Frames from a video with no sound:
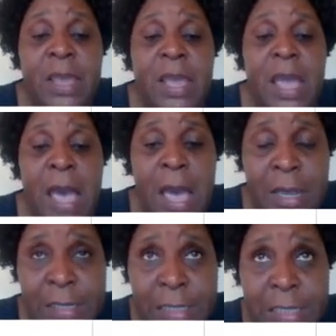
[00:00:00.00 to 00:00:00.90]
And
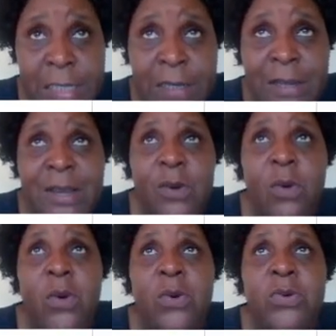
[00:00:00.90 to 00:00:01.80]

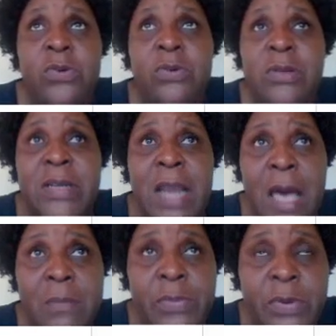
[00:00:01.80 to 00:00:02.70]
on lab
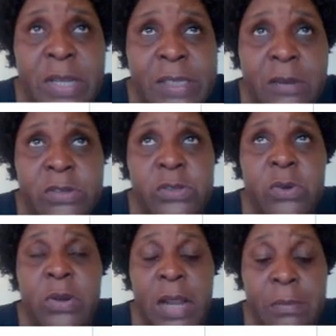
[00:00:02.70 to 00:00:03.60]
results or
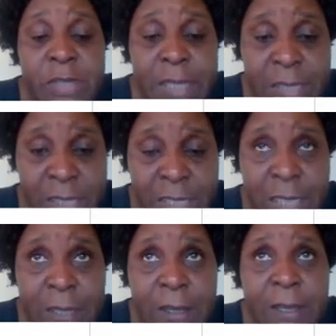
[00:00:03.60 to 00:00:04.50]
lab testing,